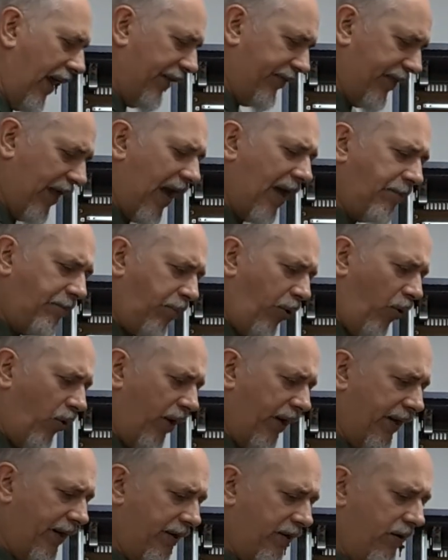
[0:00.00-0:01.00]
at that
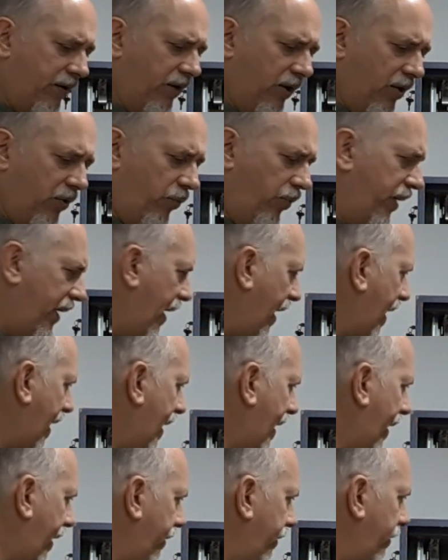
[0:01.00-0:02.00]
point, we
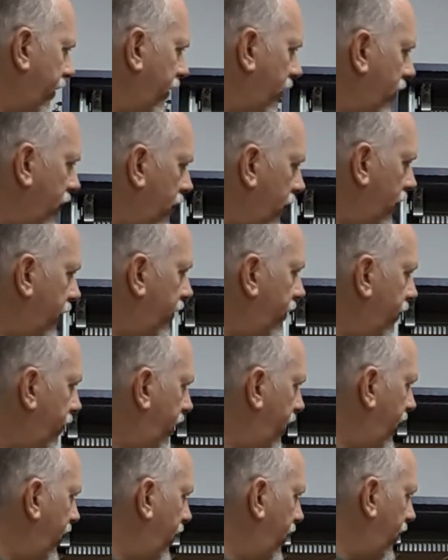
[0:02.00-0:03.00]
had
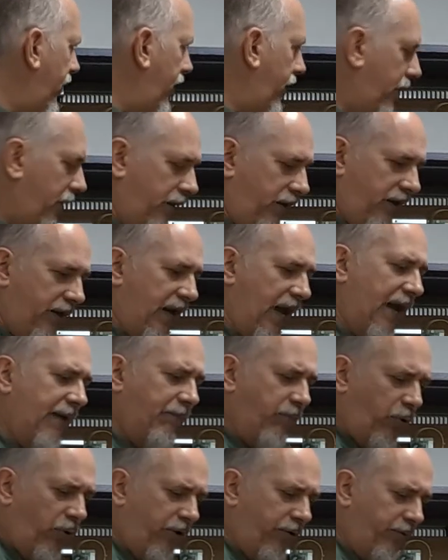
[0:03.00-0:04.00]
the
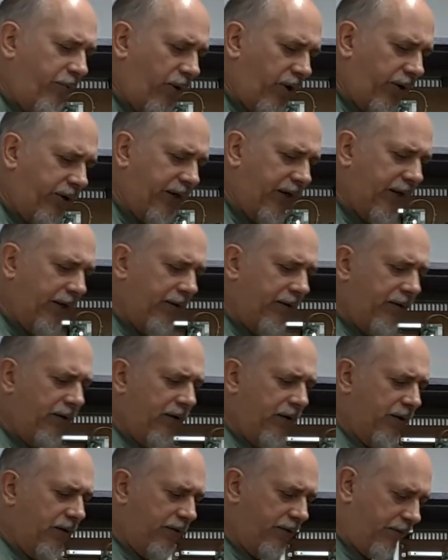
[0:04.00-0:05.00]
game board working,
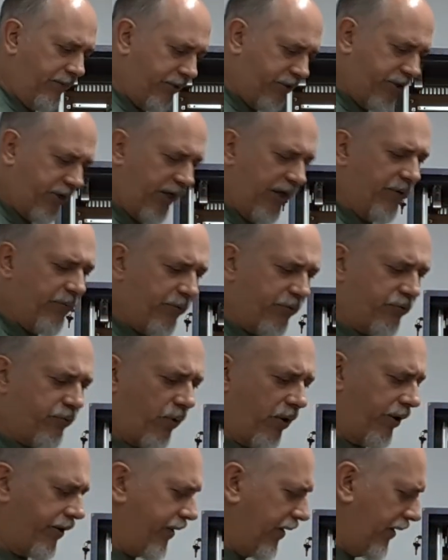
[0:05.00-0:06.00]
the machine was
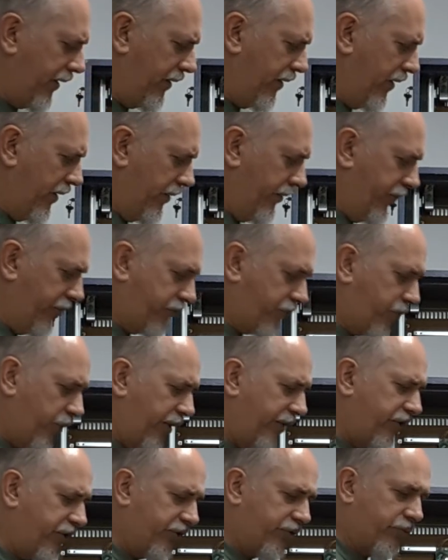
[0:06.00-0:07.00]
working, the
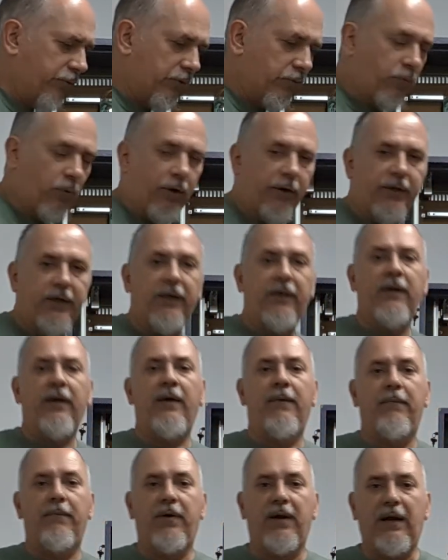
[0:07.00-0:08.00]
switches were working,
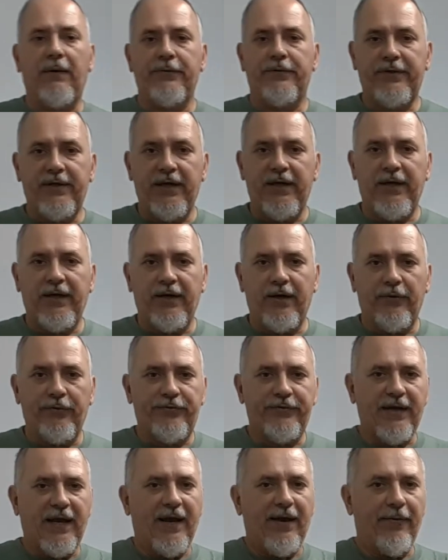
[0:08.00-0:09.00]
but I was getting no
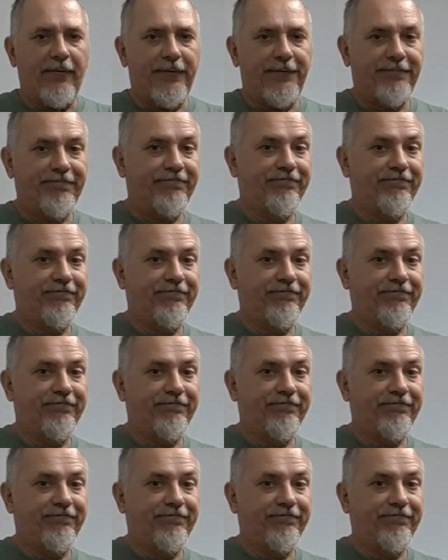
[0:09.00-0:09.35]
sound.